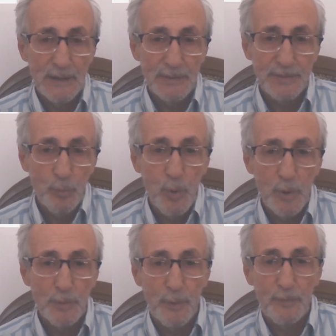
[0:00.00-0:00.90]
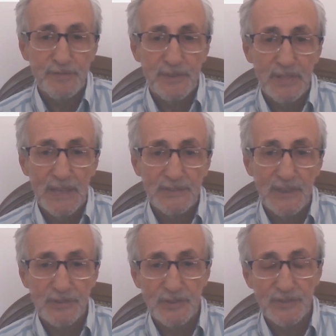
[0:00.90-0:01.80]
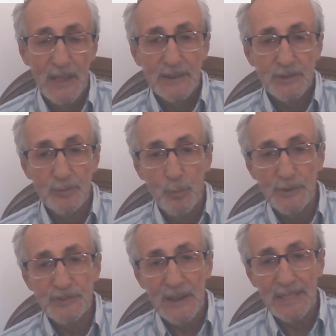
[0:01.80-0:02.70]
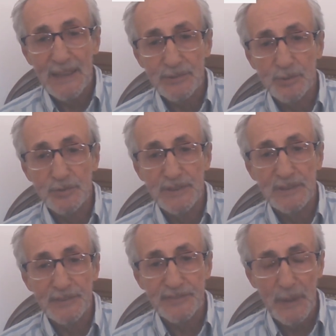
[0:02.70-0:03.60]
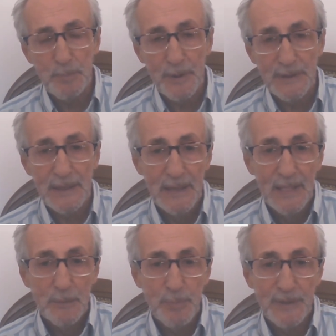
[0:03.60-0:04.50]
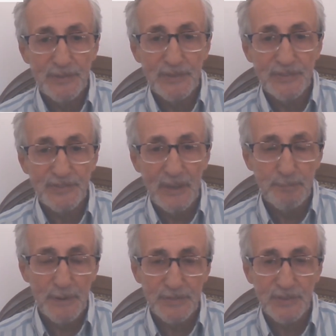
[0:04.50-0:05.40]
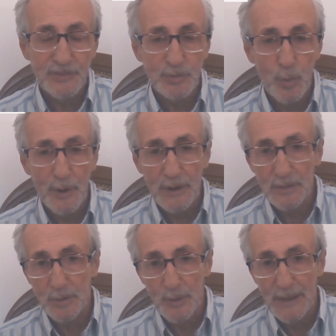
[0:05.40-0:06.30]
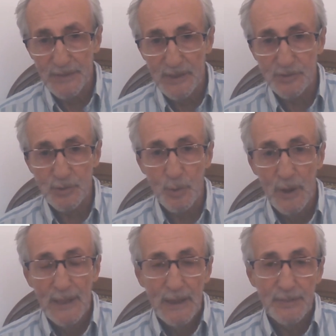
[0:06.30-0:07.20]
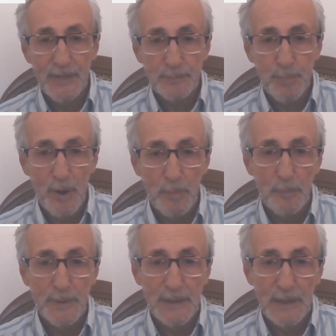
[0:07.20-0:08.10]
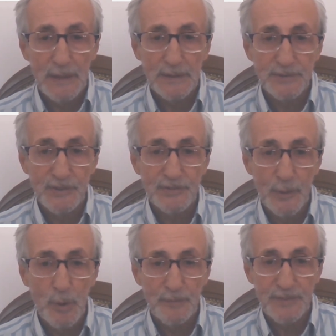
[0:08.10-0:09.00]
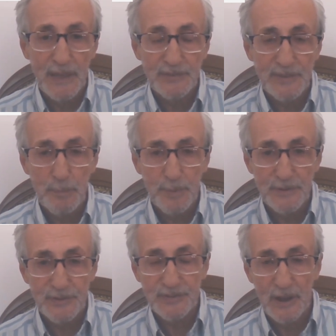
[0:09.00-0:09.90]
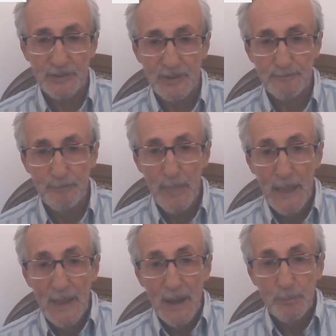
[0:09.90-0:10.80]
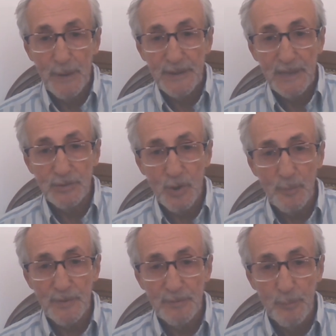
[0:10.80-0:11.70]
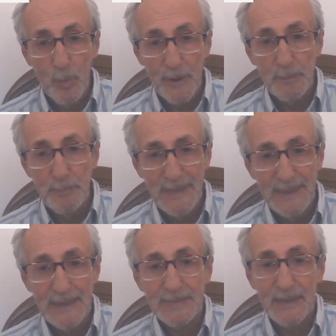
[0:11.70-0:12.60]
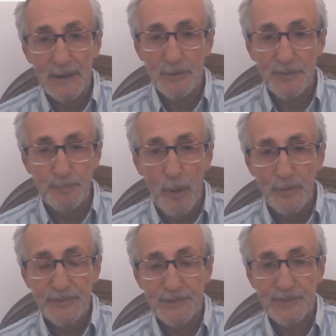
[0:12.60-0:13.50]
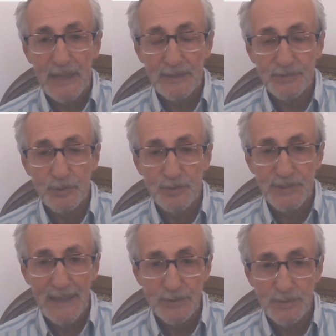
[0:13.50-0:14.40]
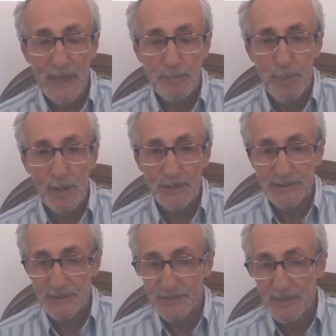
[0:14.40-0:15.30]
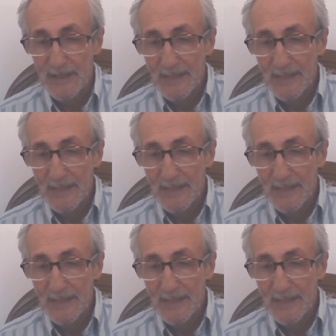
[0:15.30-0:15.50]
the world of civilizations, which I'd like to deal separately because it's a separate historical great issue that probably deserves a separate discussion. But in terms of more immediate responses as to day-to-day politics,